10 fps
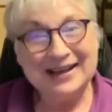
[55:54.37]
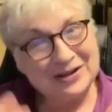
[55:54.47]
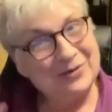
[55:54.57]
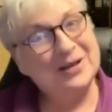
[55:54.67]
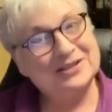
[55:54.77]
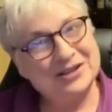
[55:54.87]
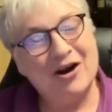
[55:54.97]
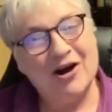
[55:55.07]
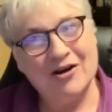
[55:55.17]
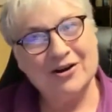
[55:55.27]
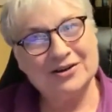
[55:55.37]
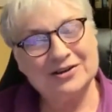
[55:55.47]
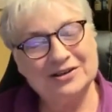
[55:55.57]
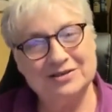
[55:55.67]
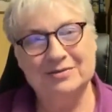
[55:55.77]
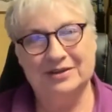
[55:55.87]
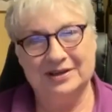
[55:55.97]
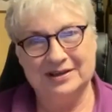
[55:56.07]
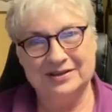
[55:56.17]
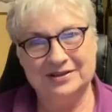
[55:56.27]
it's hard to do
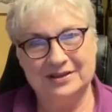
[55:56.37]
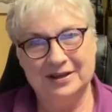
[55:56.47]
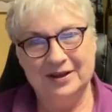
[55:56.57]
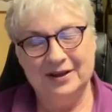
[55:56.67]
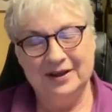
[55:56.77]
this